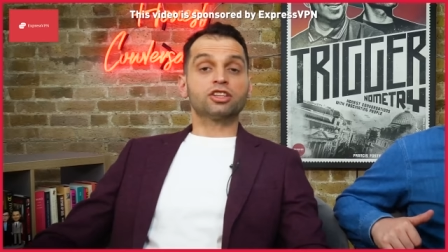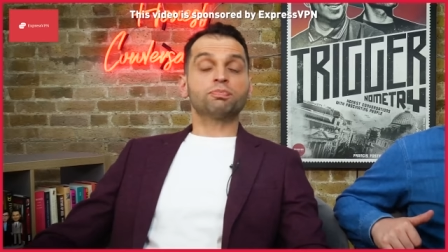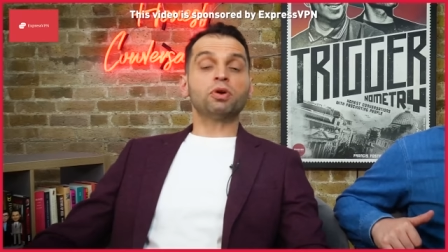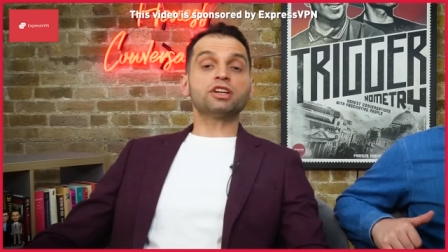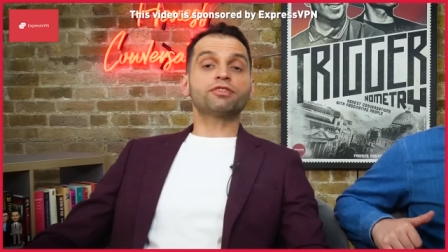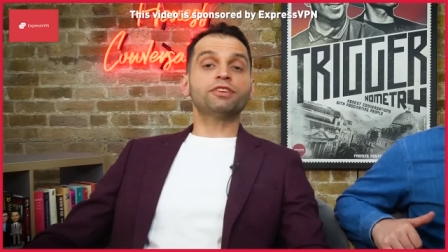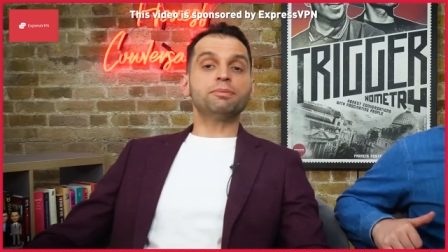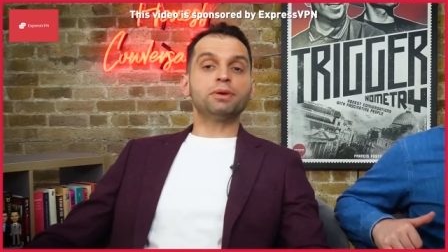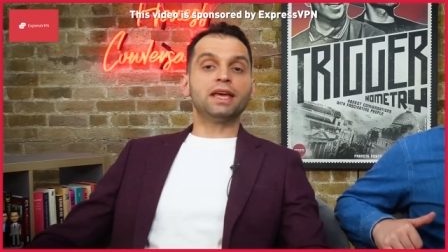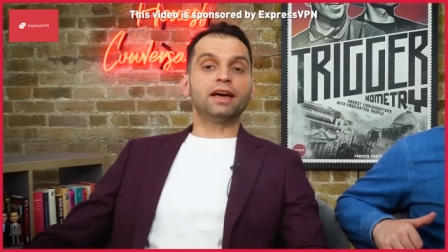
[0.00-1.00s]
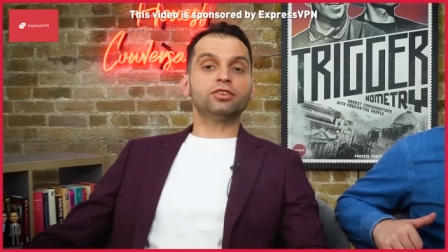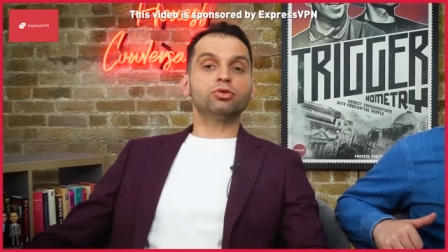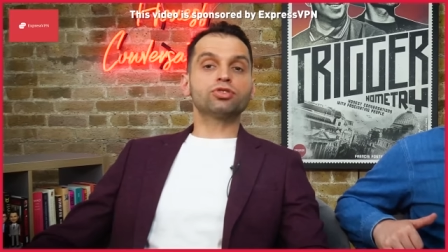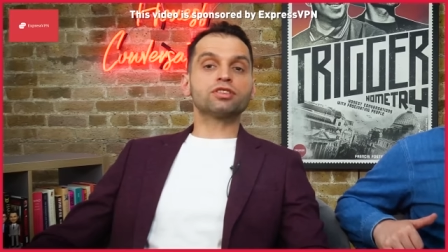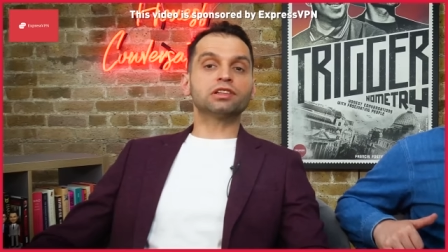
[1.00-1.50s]
ExpressVPN
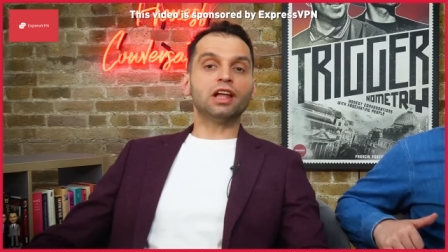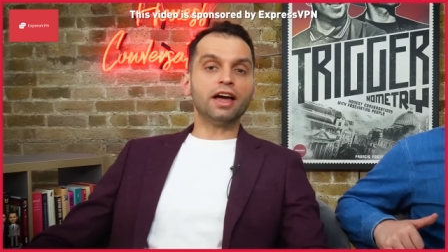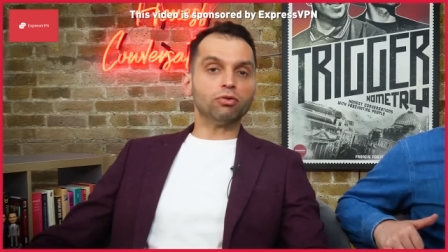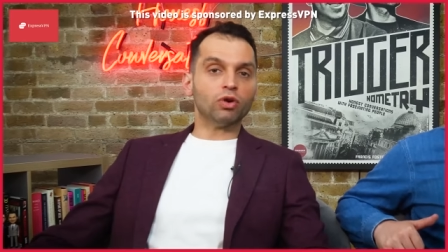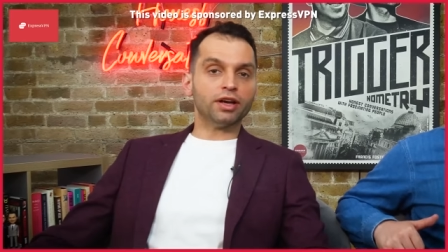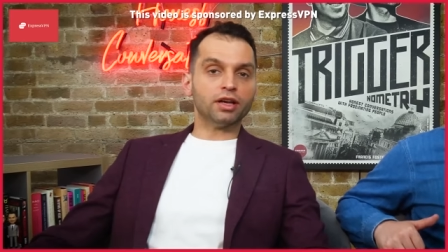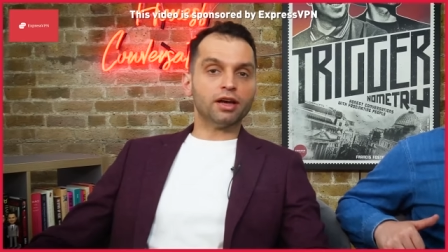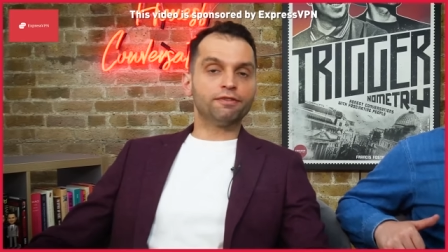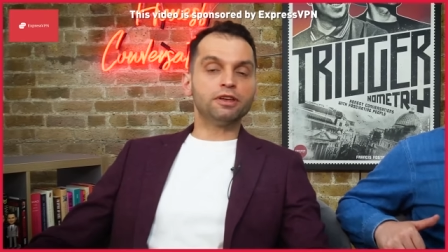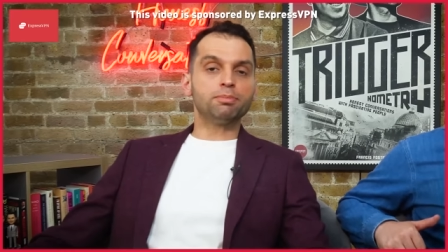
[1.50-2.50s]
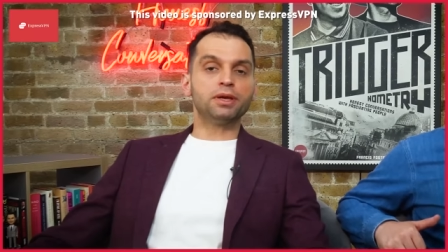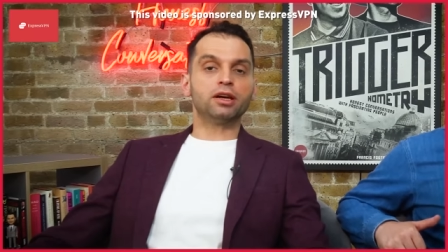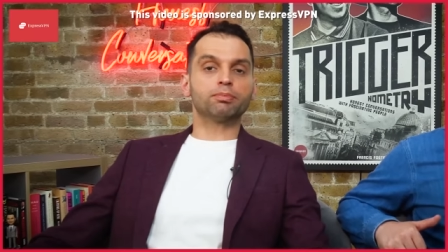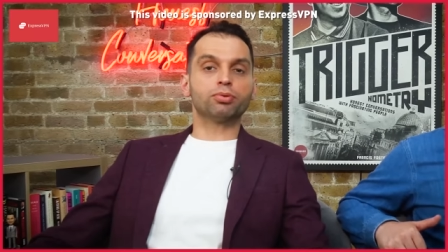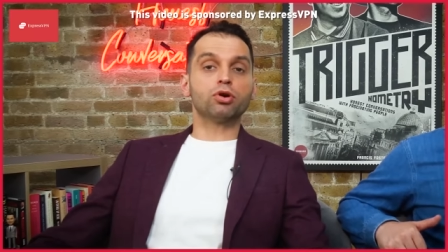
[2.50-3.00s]
uses Lightway, a
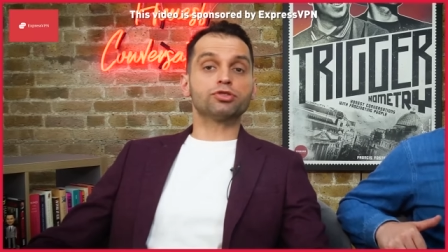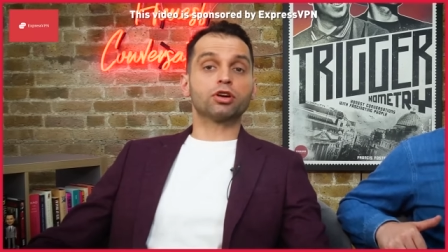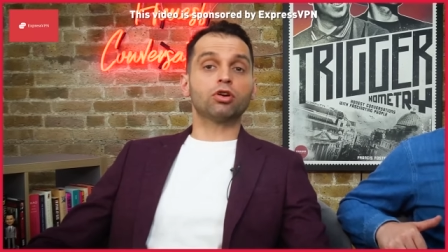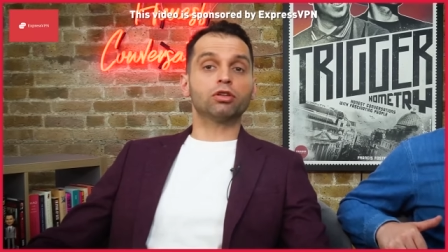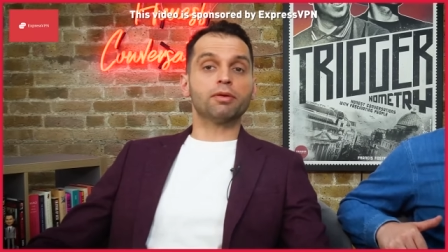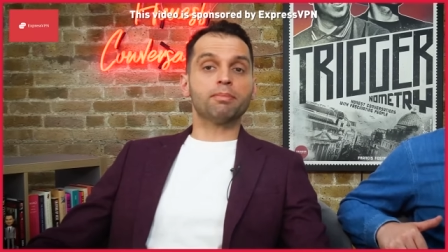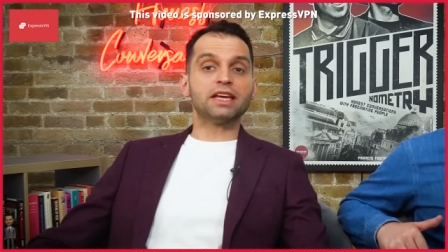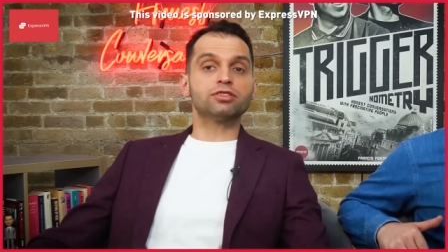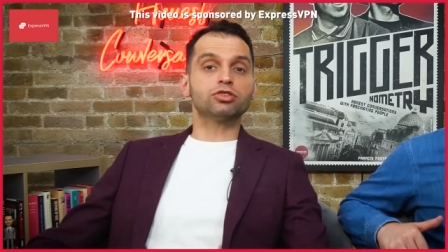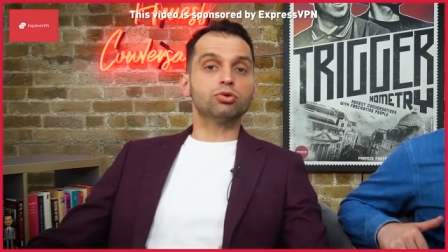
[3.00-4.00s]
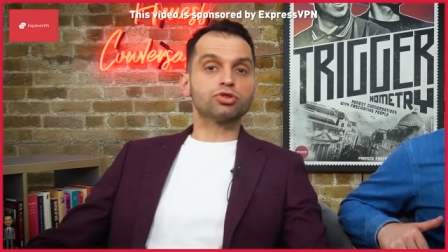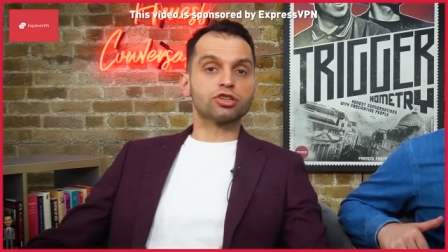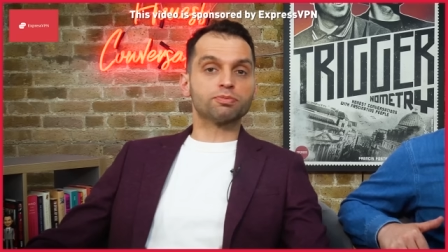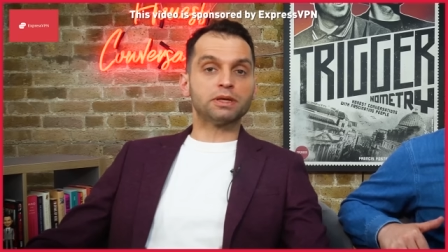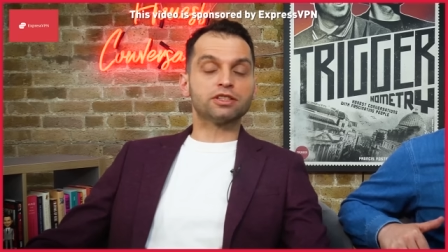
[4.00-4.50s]
VPN protocol that makes
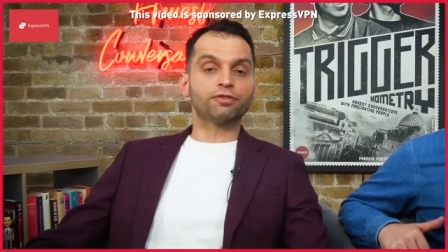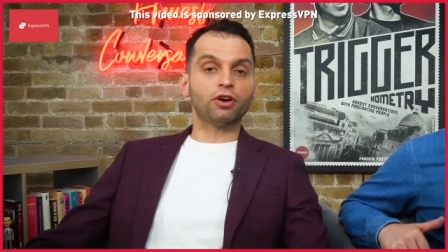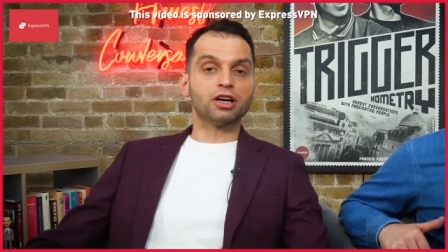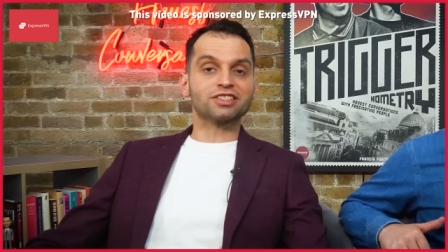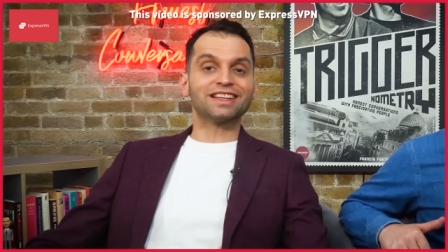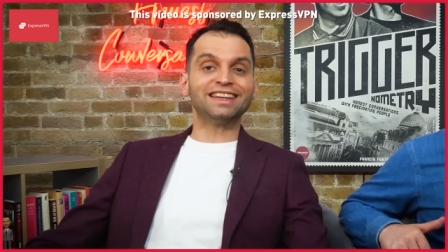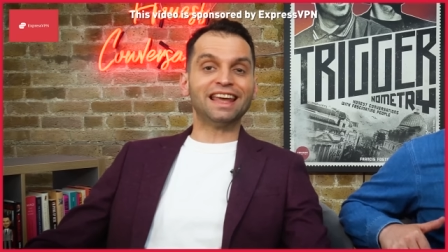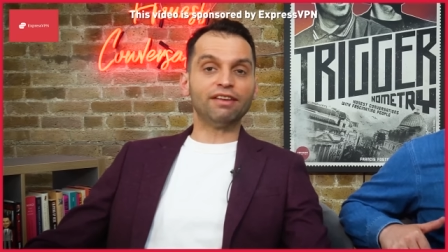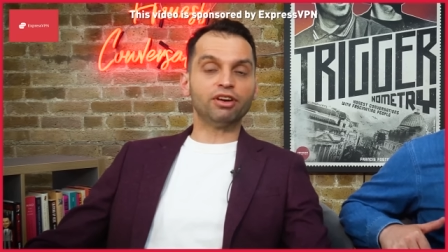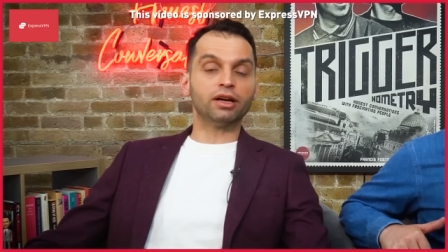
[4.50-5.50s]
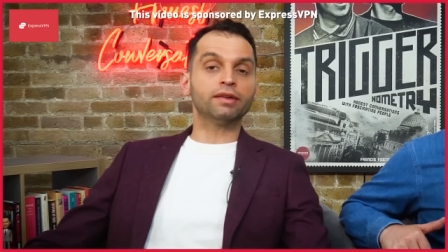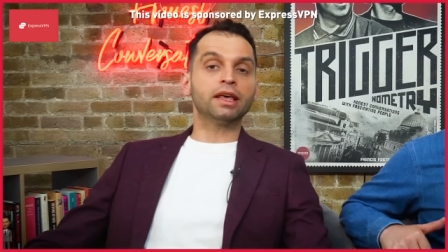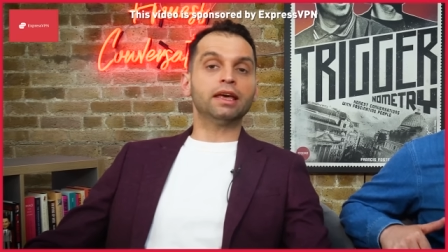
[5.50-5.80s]
user speeds faster than ever.